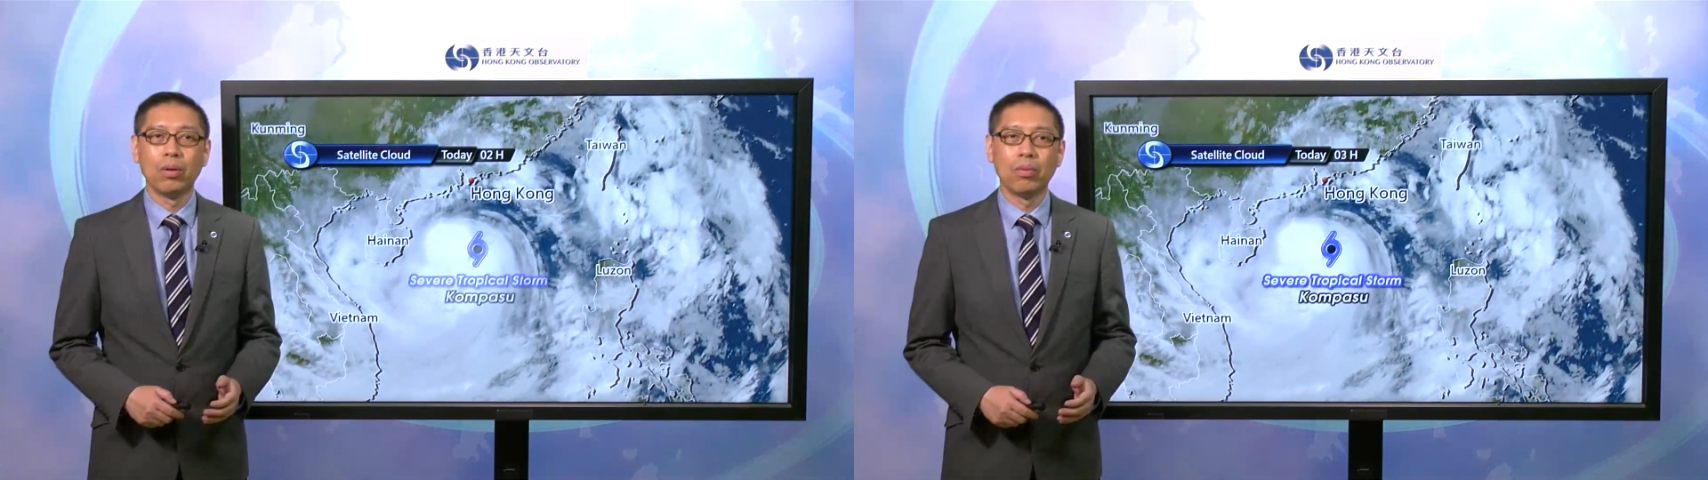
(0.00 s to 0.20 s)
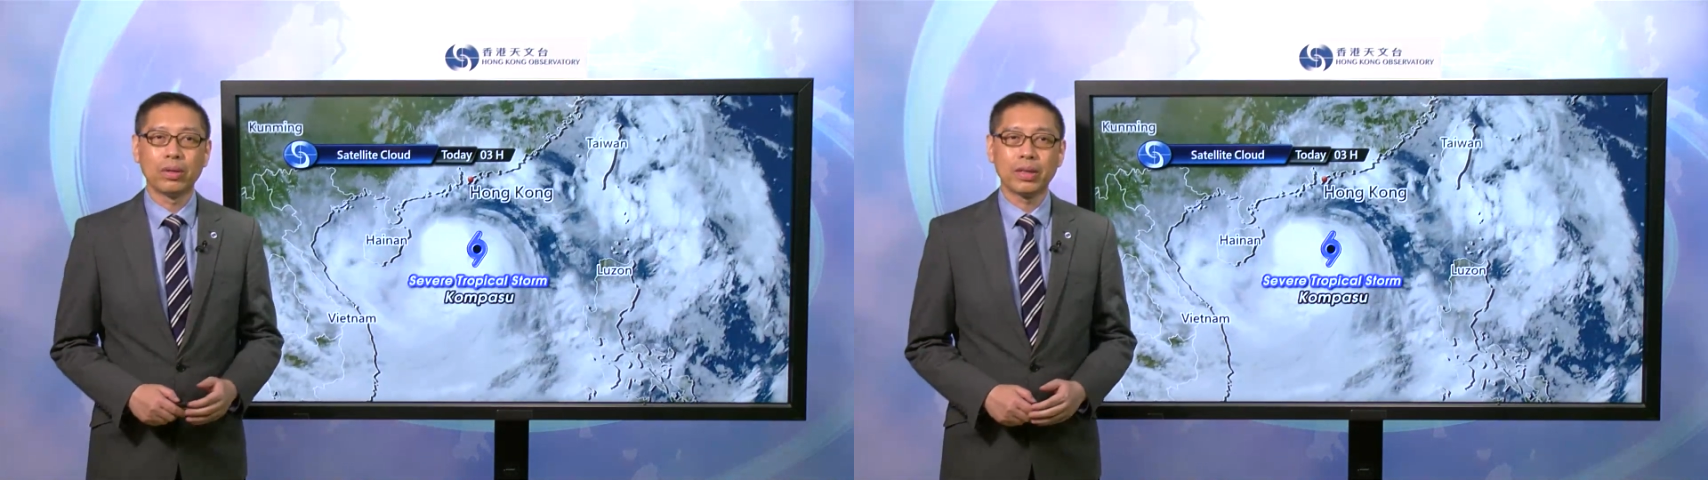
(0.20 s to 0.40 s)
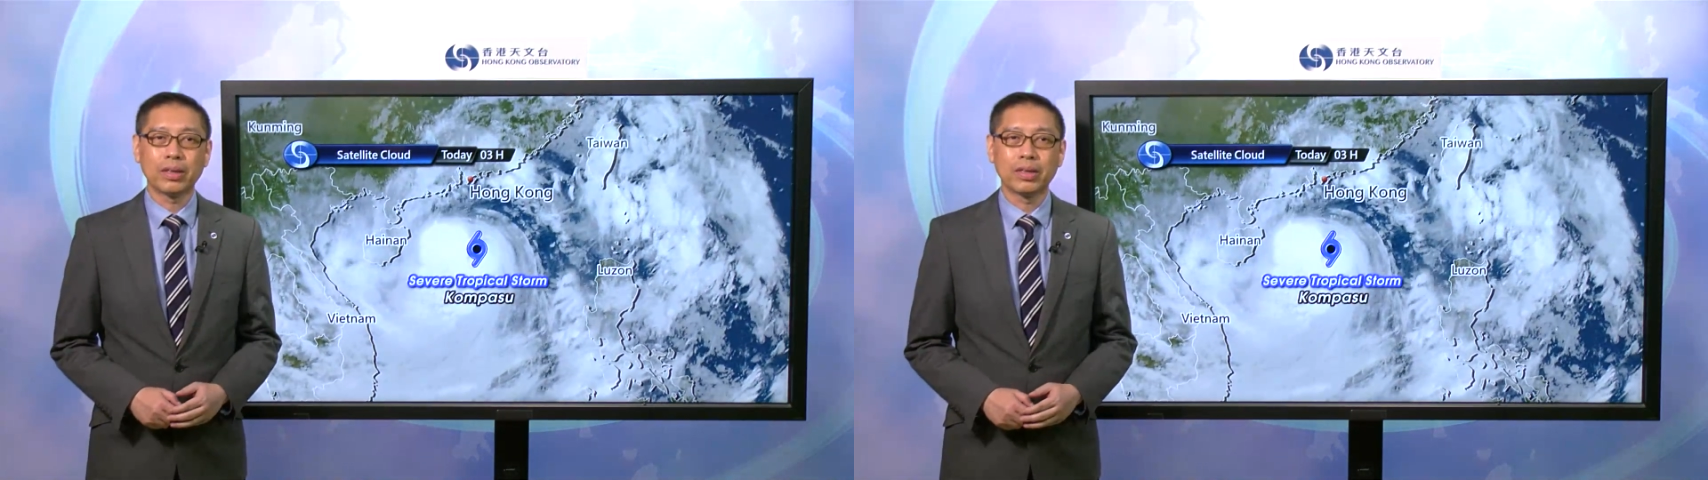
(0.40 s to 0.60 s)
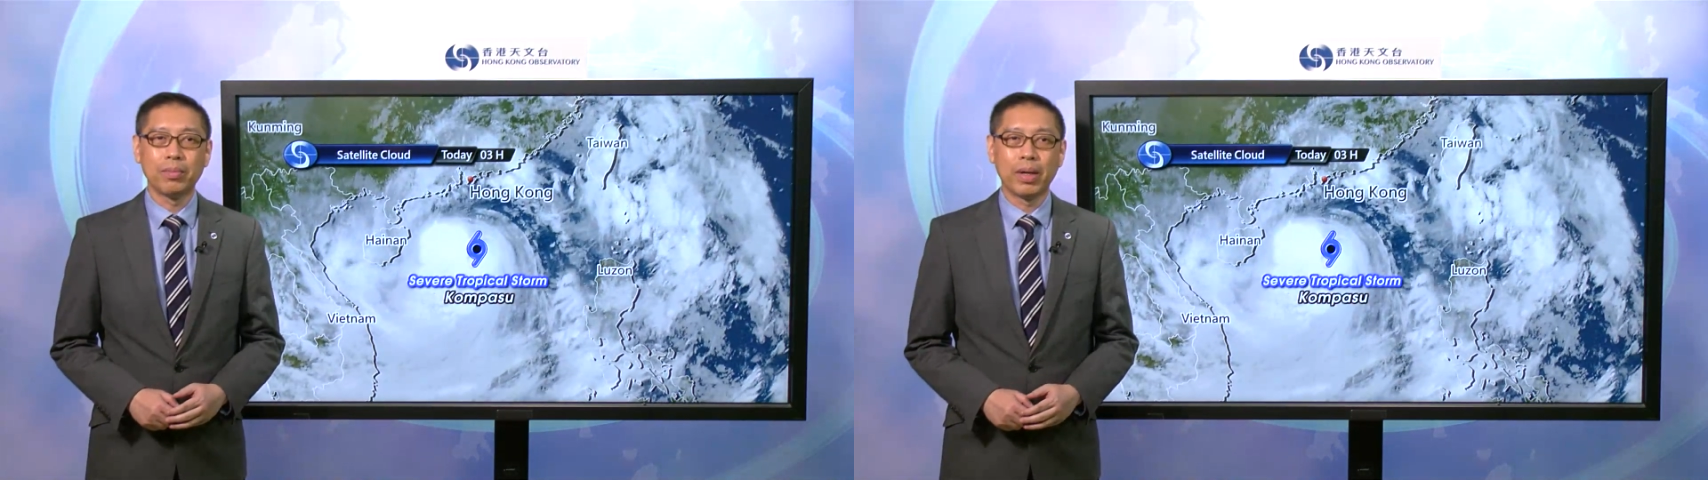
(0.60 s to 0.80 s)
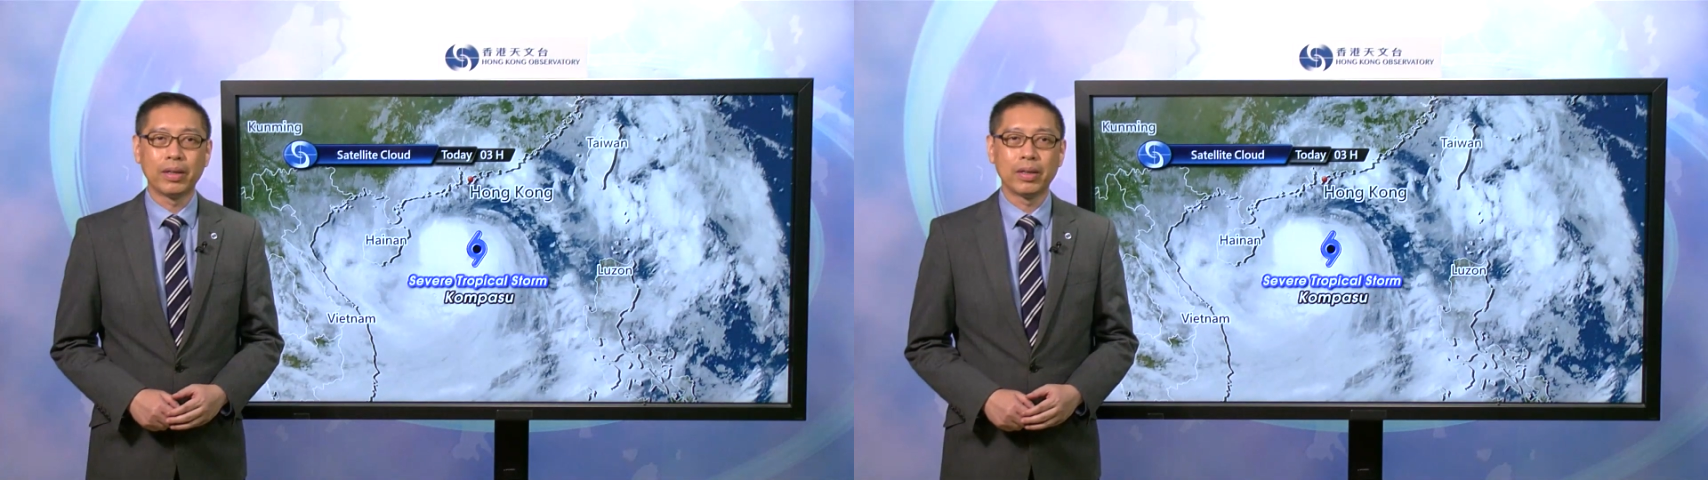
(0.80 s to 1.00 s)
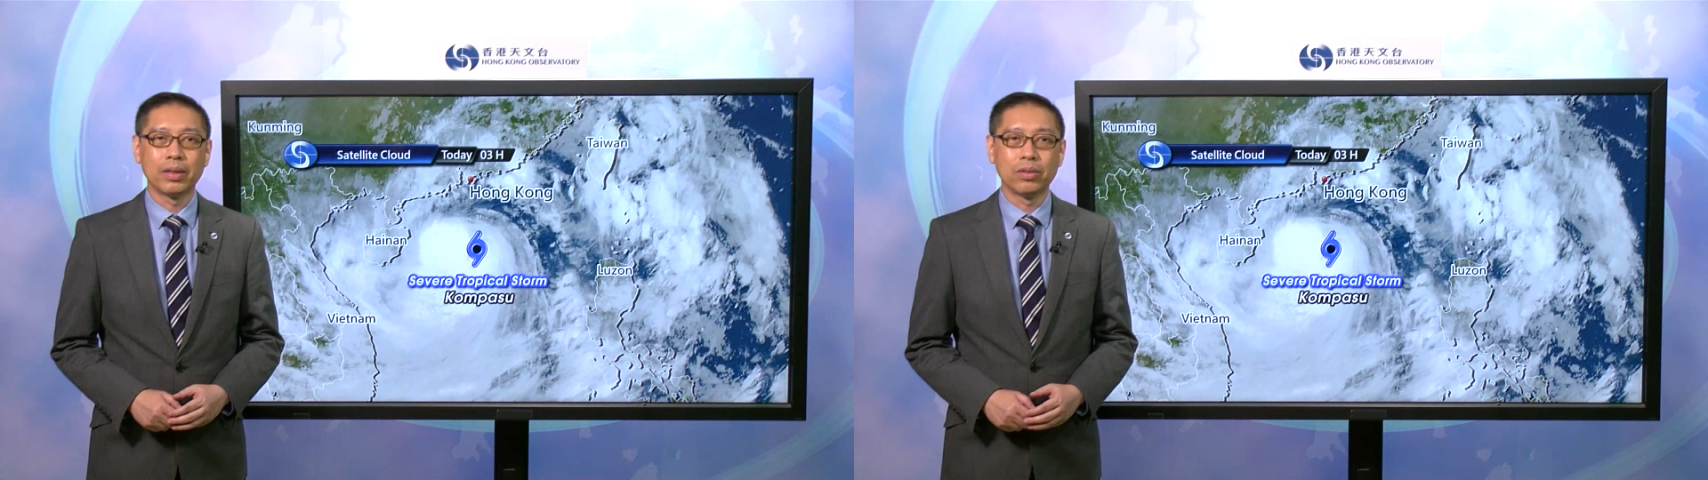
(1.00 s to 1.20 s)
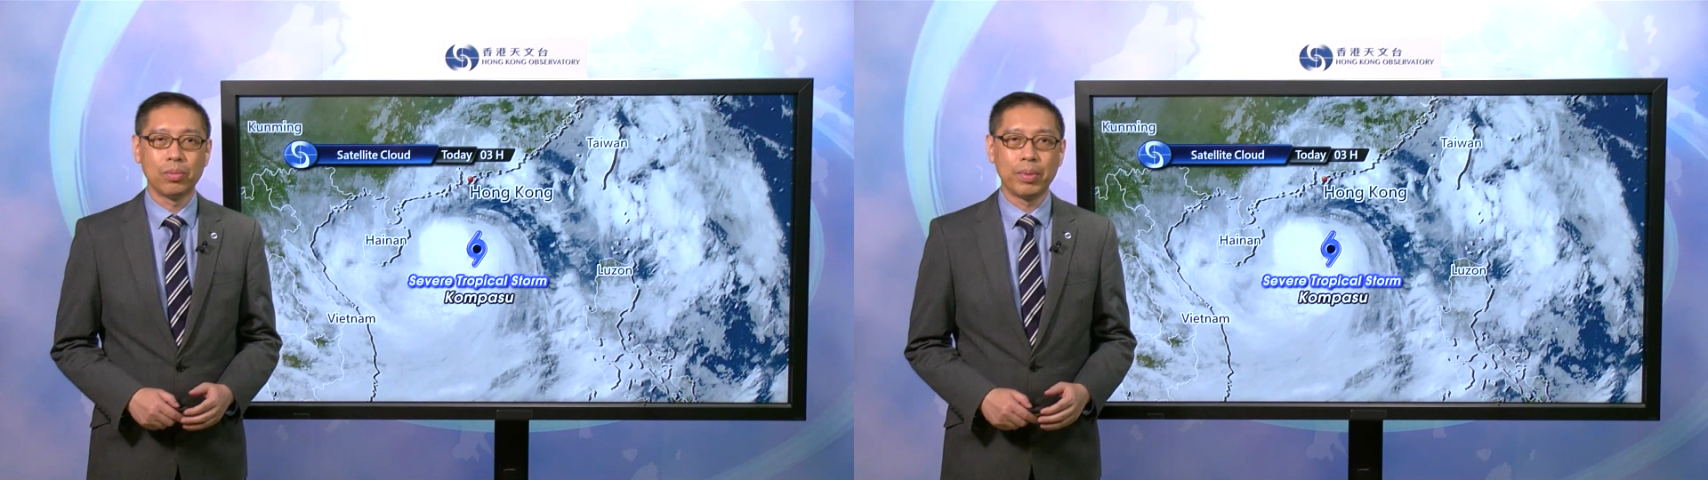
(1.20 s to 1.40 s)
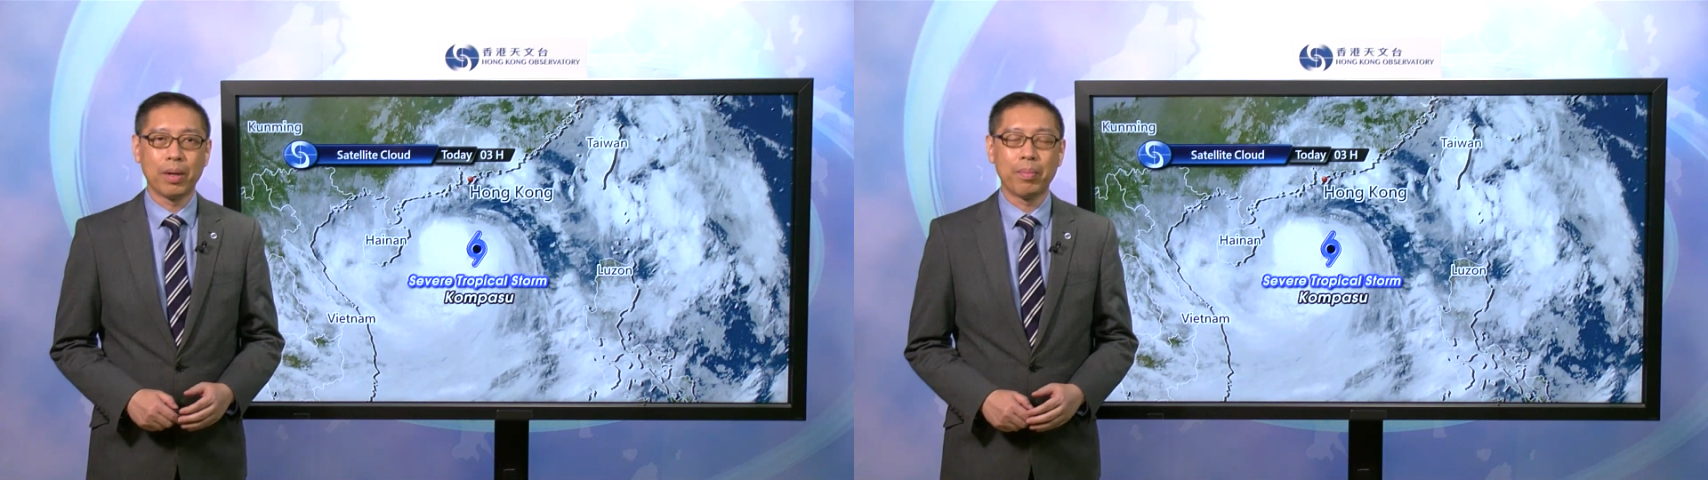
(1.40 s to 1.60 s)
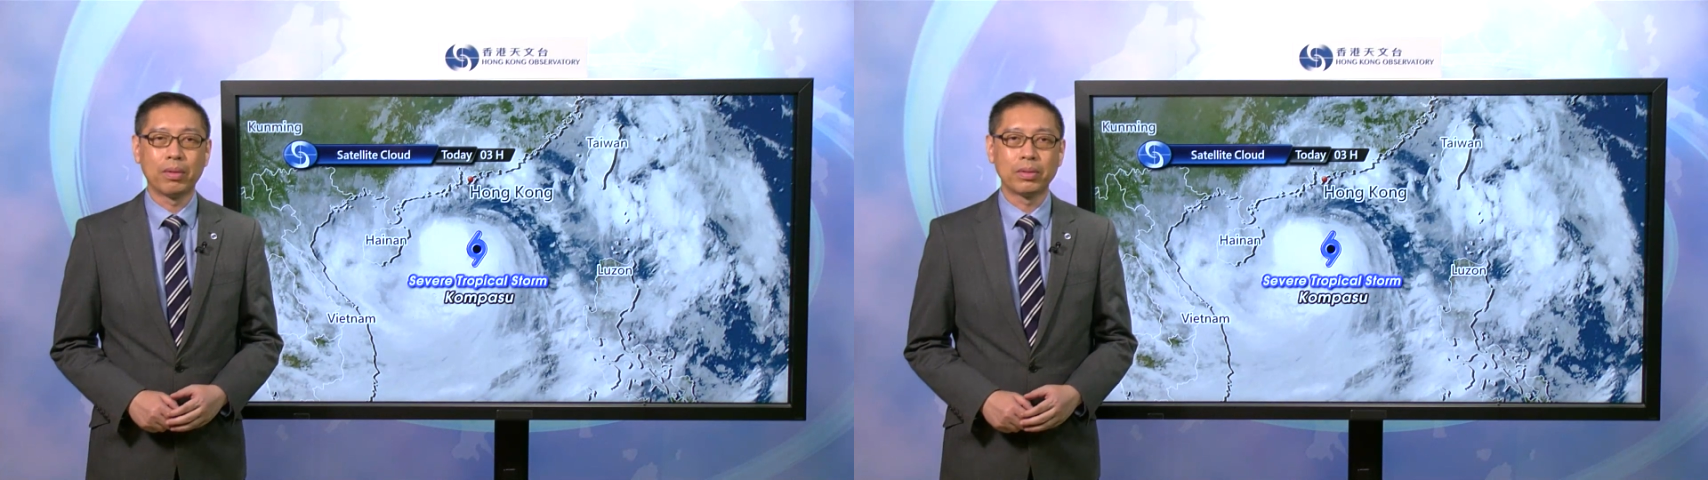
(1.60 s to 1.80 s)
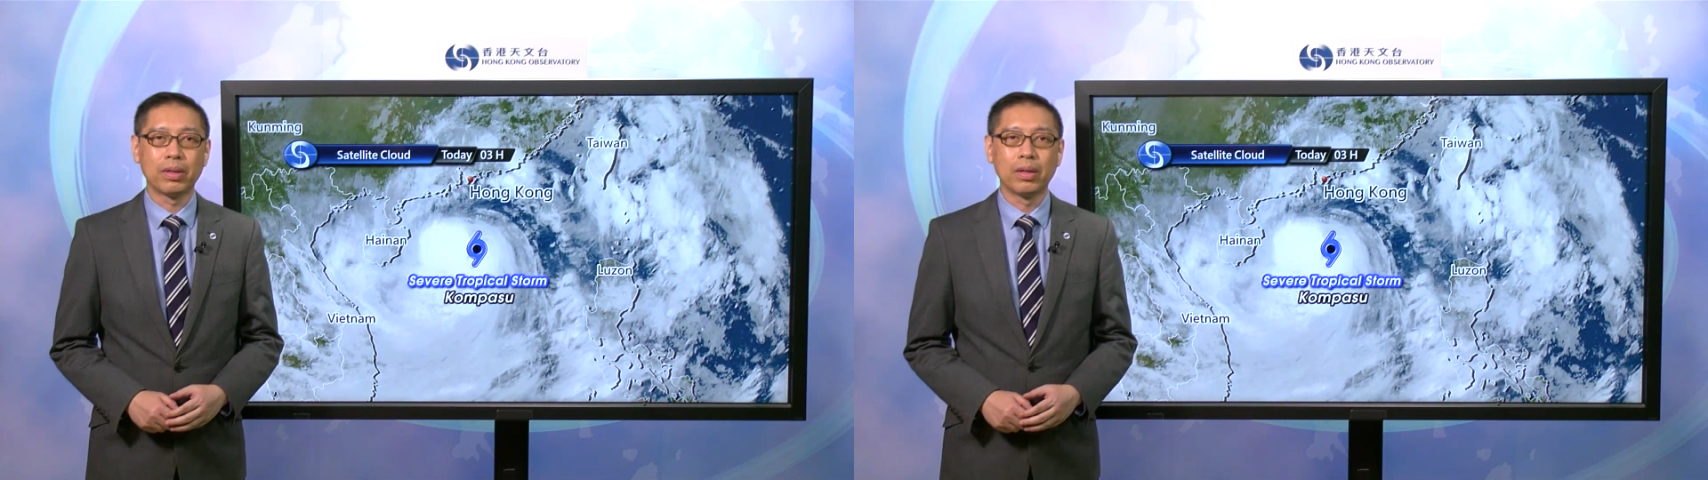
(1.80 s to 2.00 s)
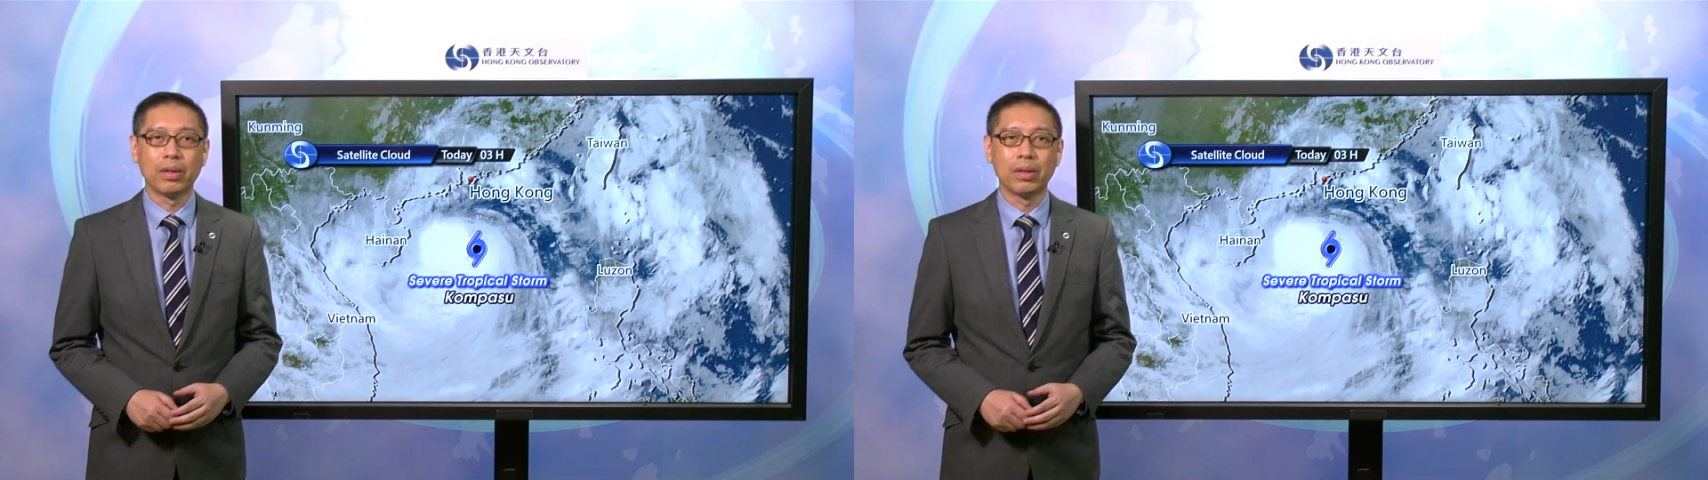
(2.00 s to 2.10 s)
was estimated to be about